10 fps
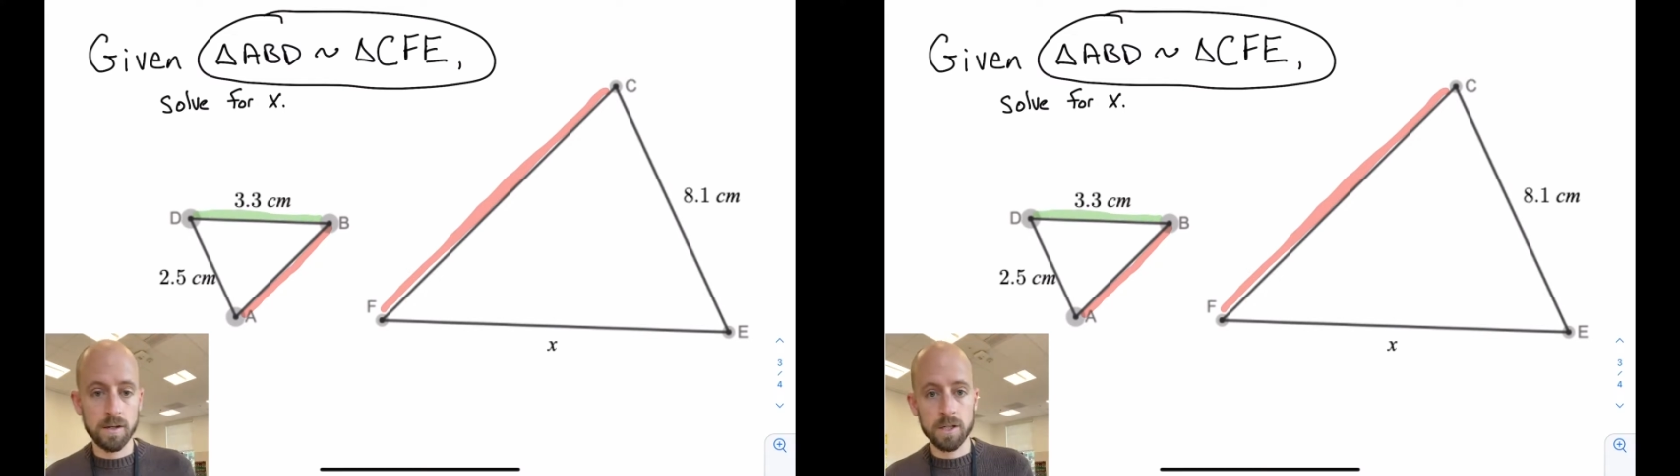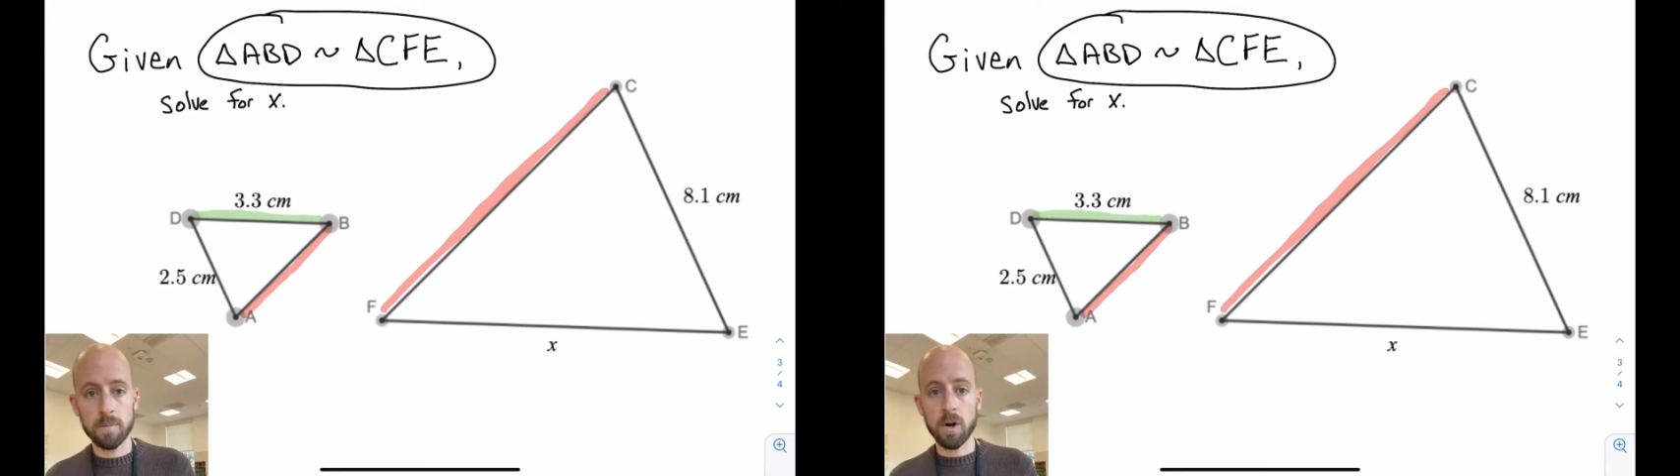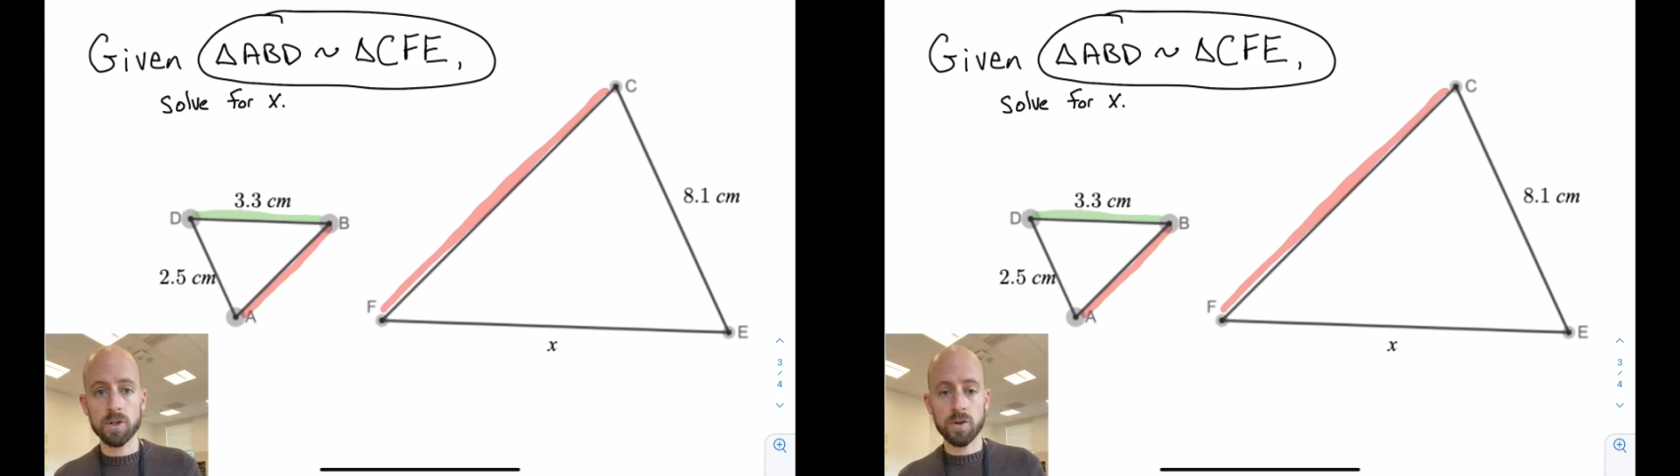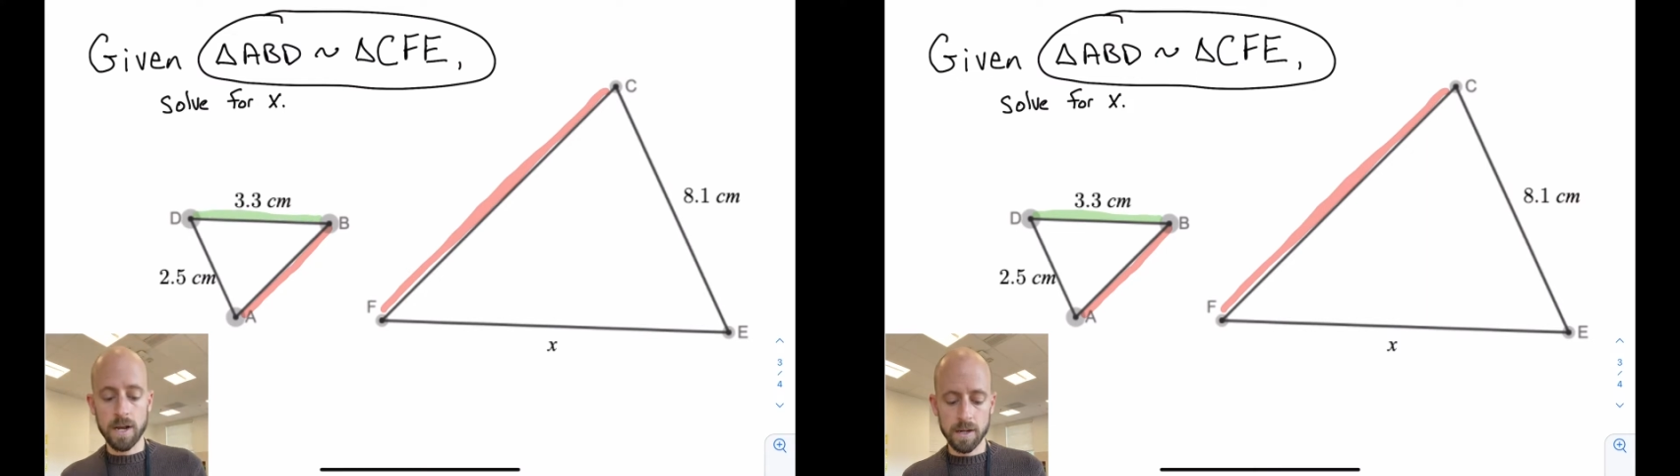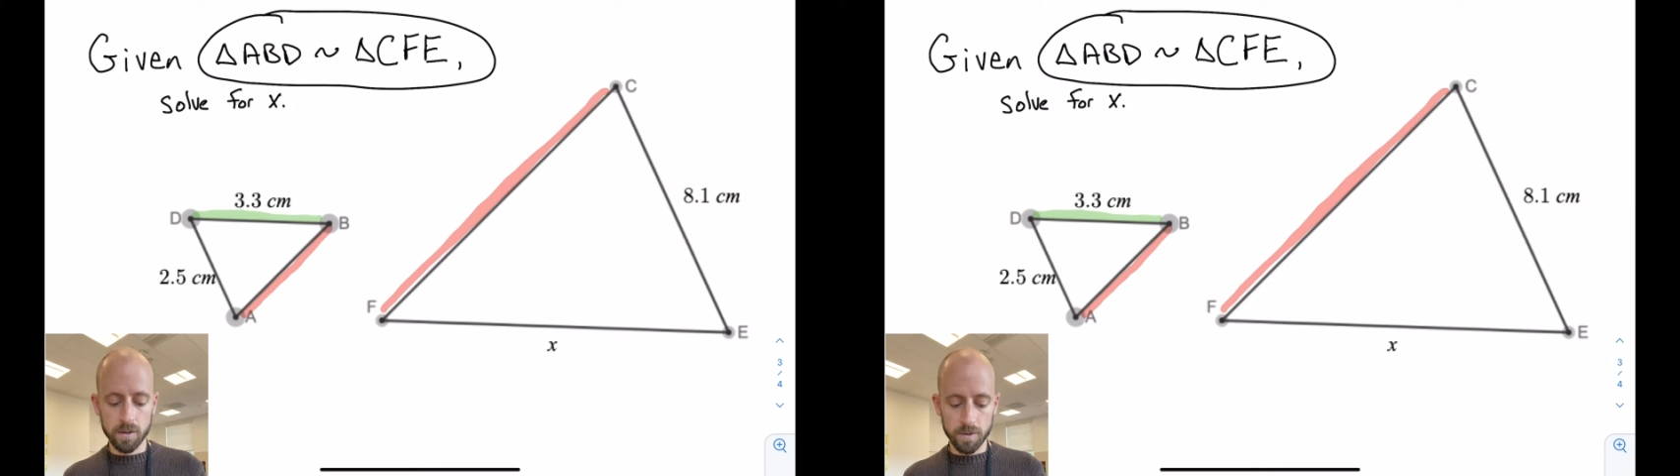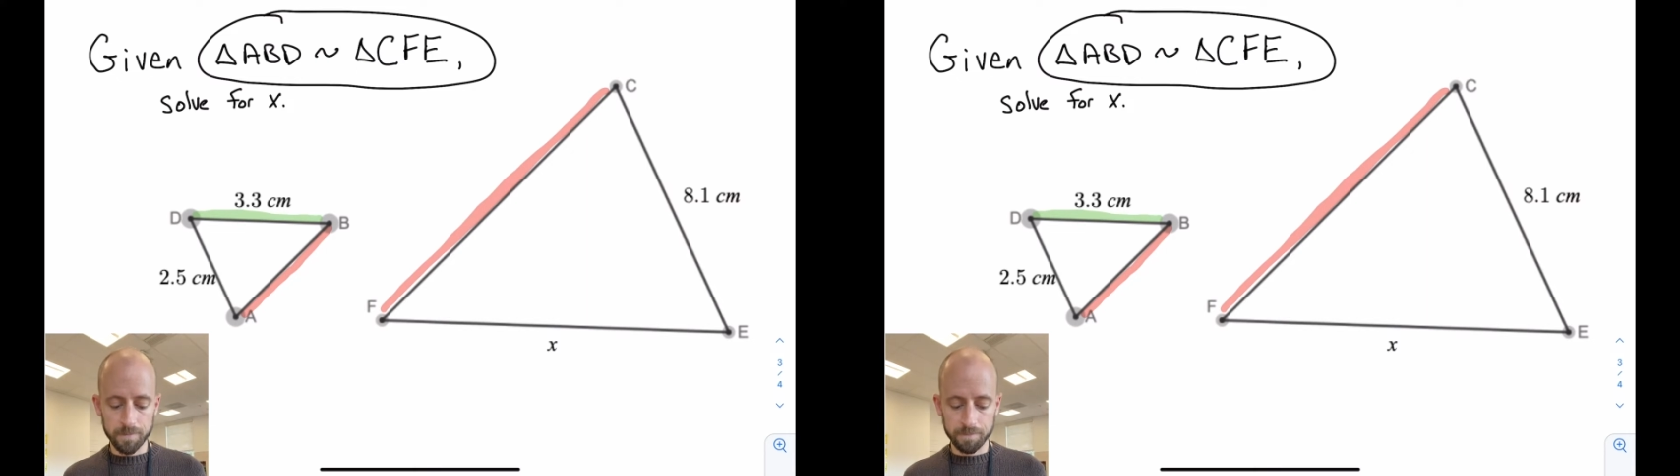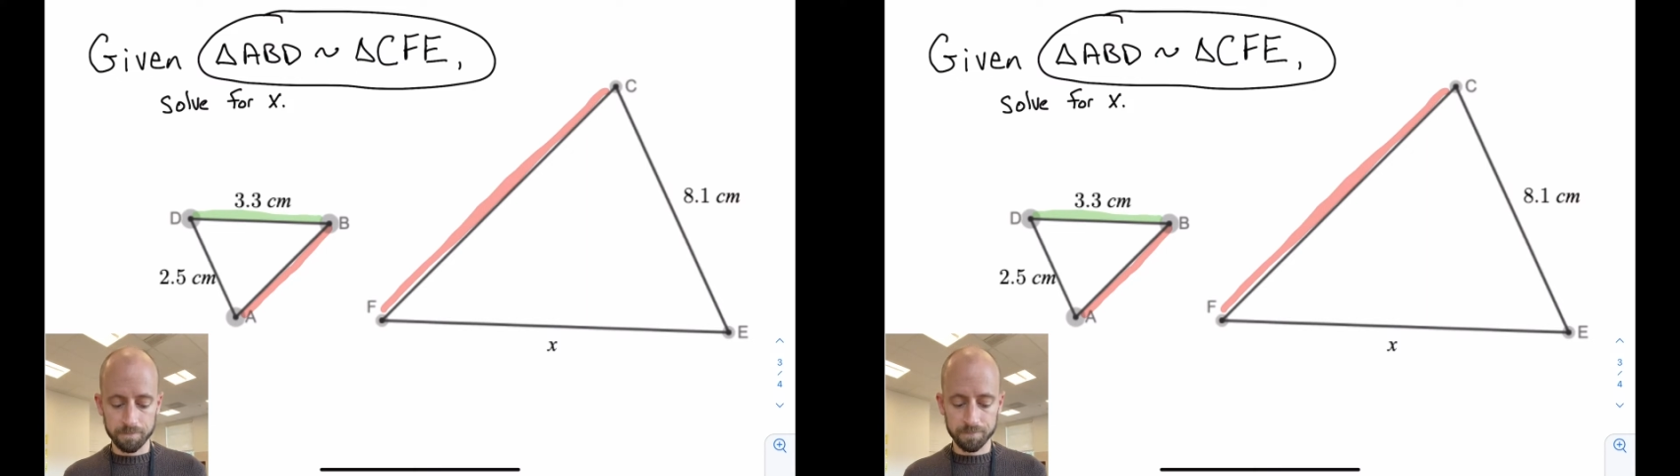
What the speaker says: small triangle.